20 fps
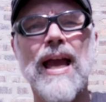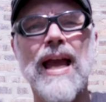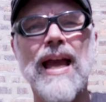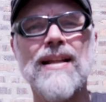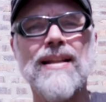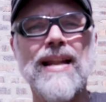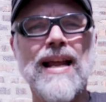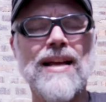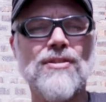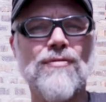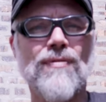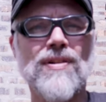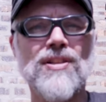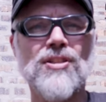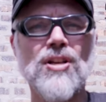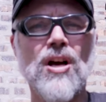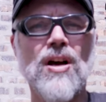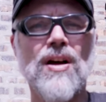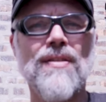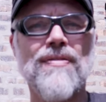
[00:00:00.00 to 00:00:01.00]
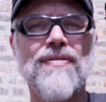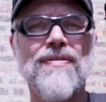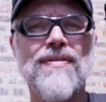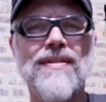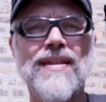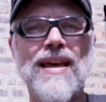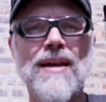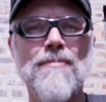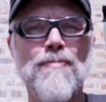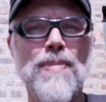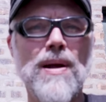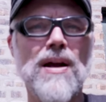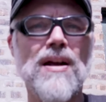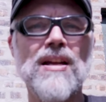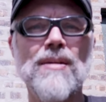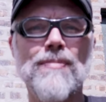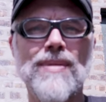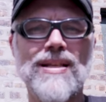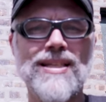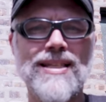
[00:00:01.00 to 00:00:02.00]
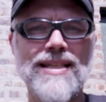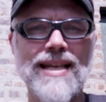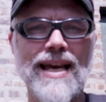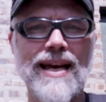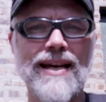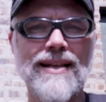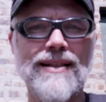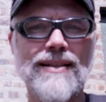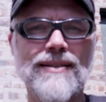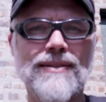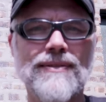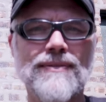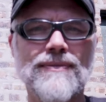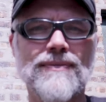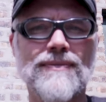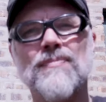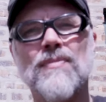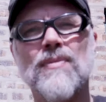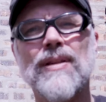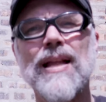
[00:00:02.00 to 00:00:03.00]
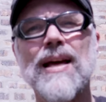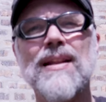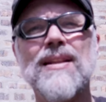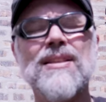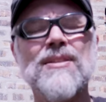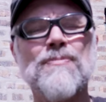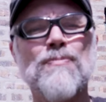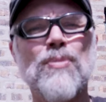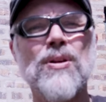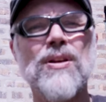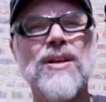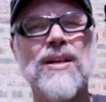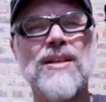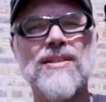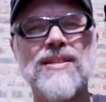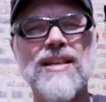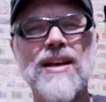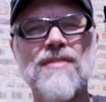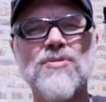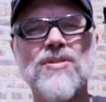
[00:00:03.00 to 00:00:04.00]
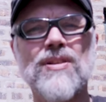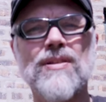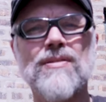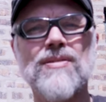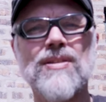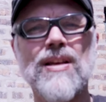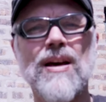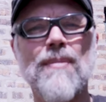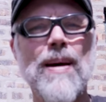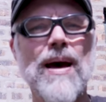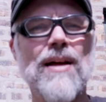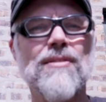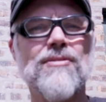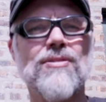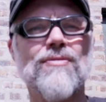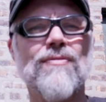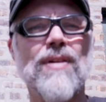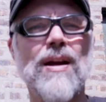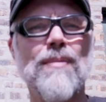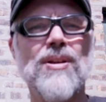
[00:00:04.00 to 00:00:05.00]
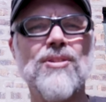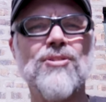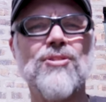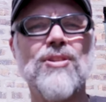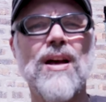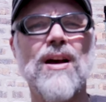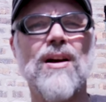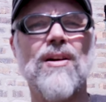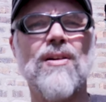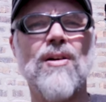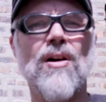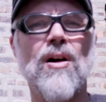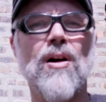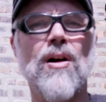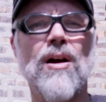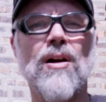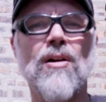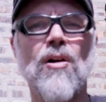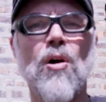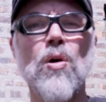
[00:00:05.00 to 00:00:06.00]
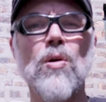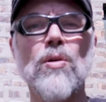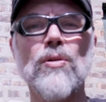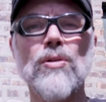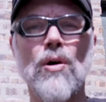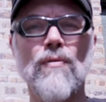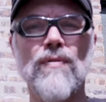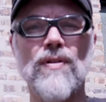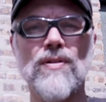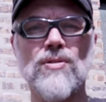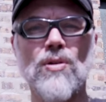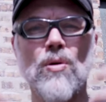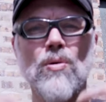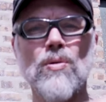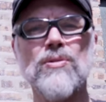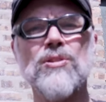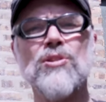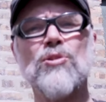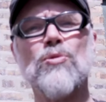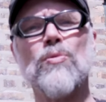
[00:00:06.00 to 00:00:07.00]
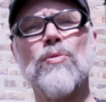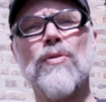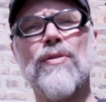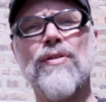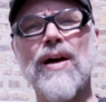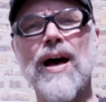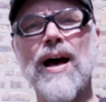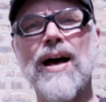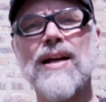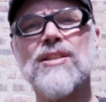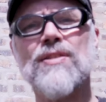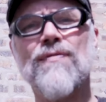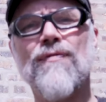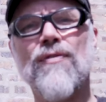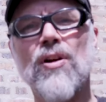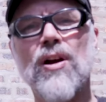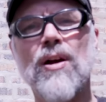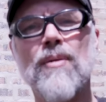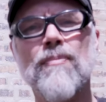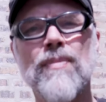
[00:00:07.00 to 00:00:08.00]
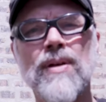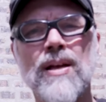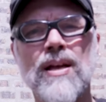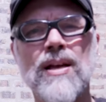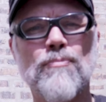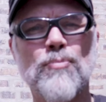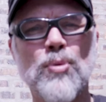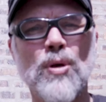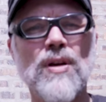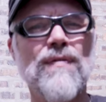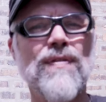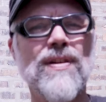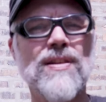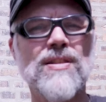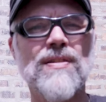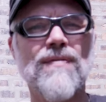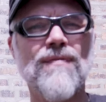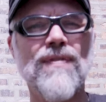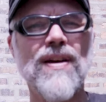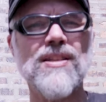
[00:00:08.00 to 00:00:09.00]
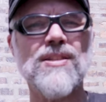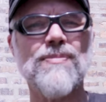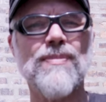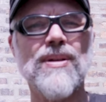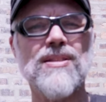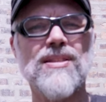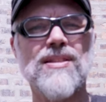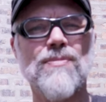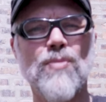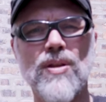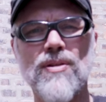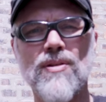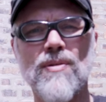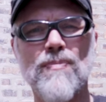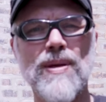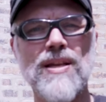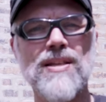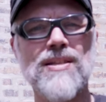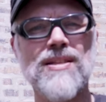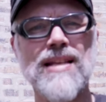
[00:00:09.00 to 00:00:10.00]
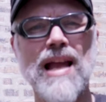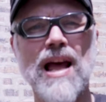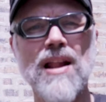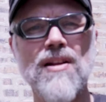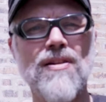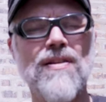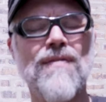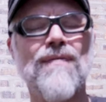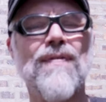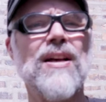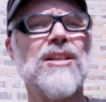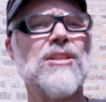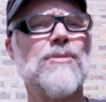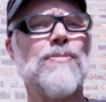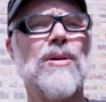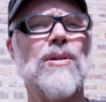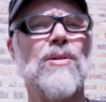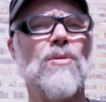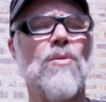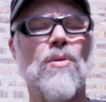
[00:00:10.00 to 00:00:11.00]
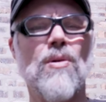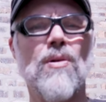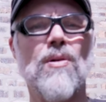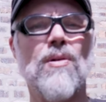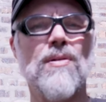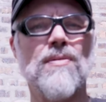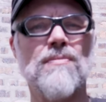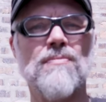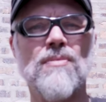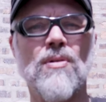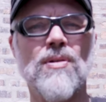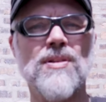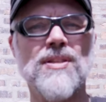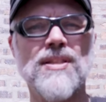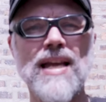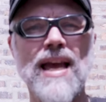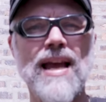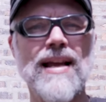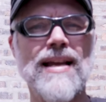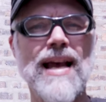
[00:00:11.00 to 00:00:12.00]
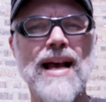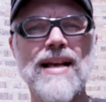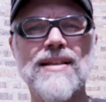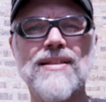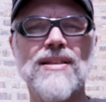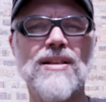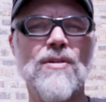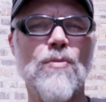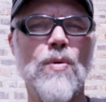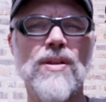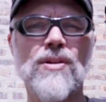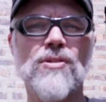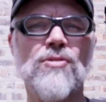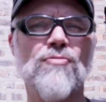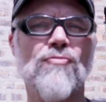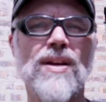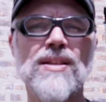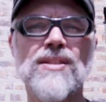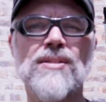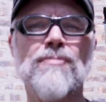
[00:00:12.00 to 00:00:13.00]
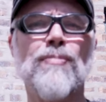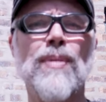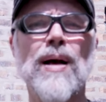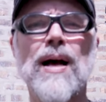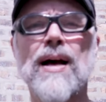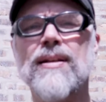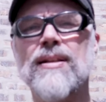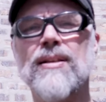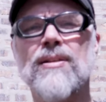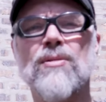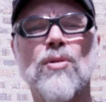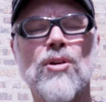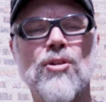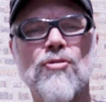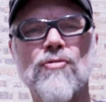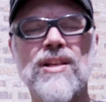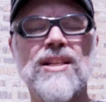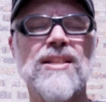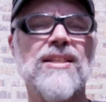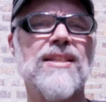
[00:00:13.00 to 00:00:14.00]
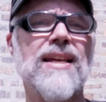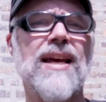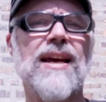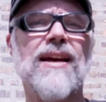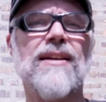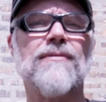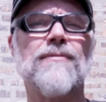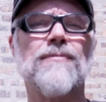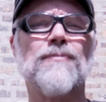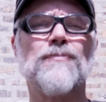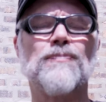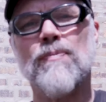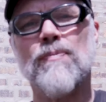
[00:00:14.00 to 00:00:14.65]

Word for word: and as a result they bury them in sand. A lot of these preconceptions about ceramic shell are holdovers, old school thoughts from previous investments, whether it be standard investment or sand casting, whether it's resin bonded or green sand.